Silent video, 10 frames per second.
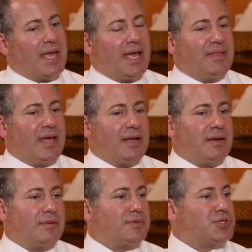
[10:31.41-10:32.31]
And
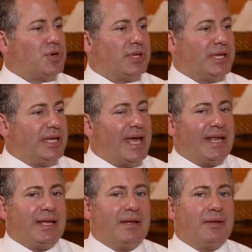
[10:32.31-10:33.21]
then certainly
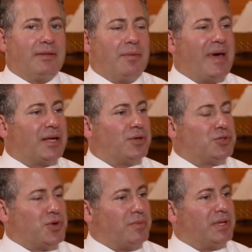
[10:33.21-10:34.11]
getting the medical
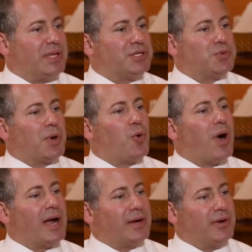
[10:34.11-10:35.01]
treatment that's
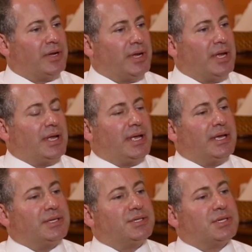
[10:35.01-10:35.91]
required
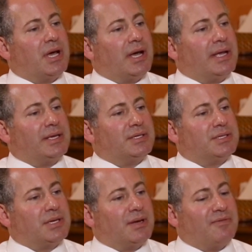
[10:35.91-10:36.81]
is
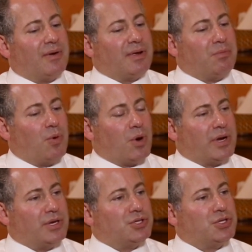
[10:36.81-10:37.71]
very
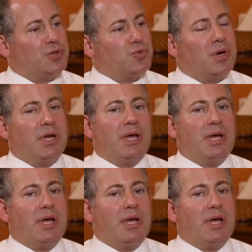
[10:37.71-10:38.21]
important to